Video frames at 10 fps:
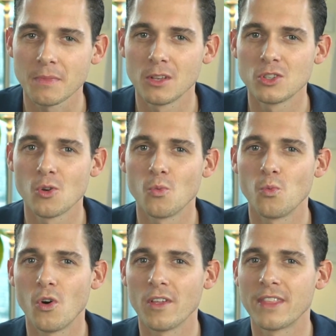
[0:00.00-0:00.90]
So
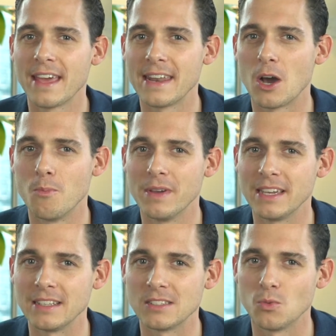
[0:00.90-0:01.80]
what that now
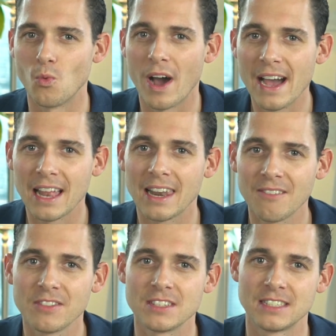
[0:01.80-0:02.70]
means, and why I
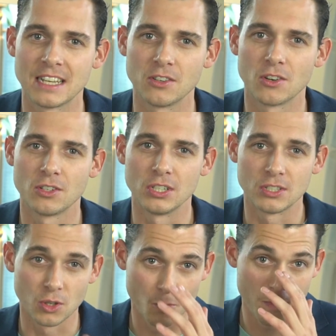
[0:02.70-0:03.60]
love this technology
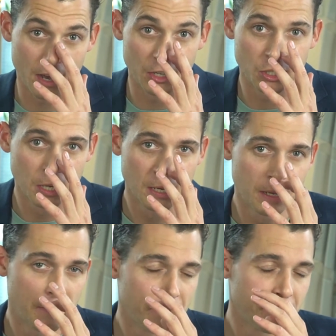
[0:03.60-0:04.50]
so much,
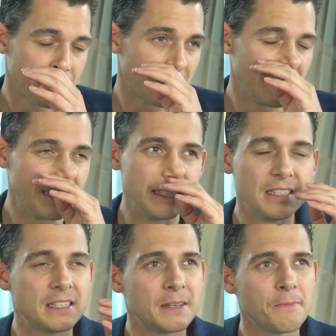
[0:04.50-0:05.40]

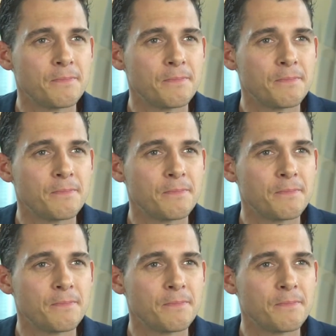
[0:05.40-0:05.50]
is